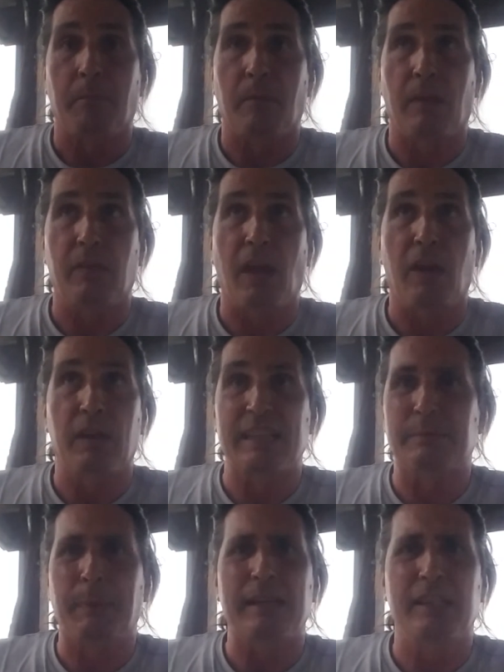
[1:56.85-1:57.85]
They
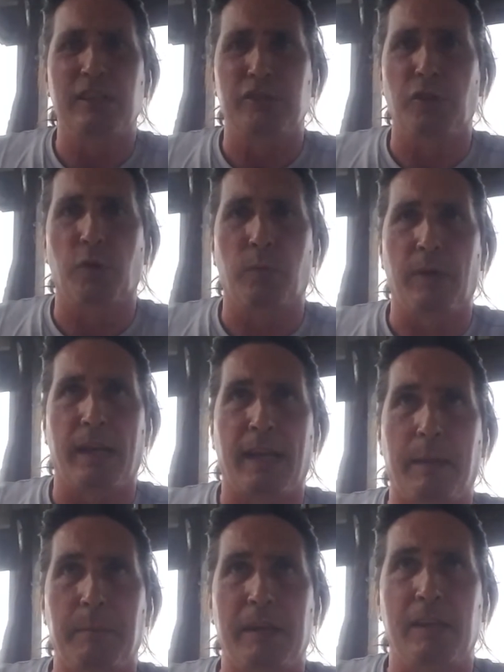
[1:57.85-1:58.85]
expected a joke when I
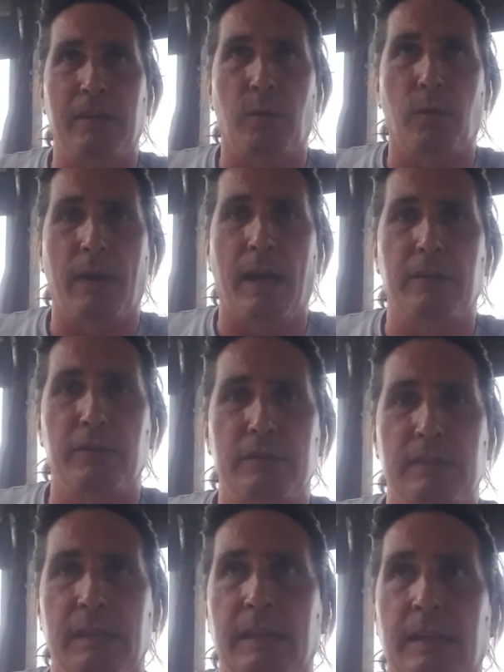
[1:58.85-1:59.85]
came in or out
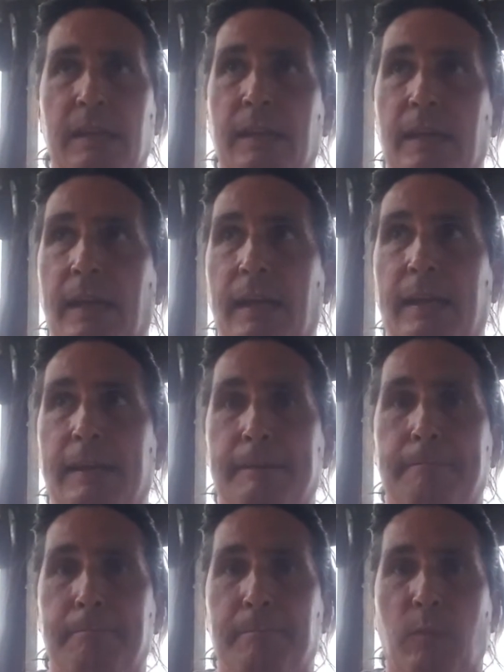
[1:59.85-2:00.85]
usually. And
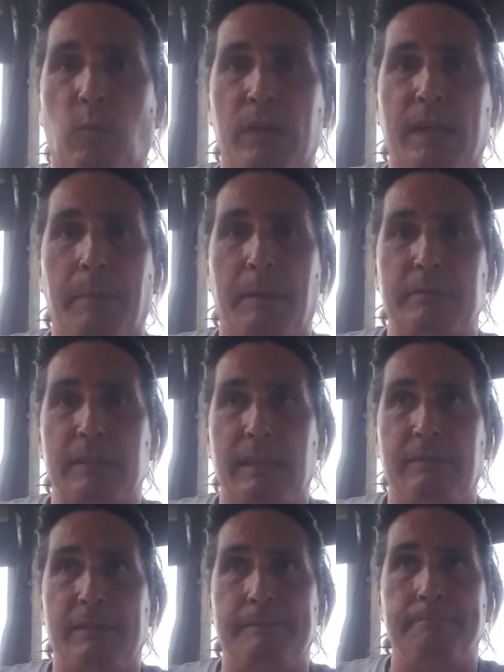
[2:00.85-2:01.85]
one time I was leaving,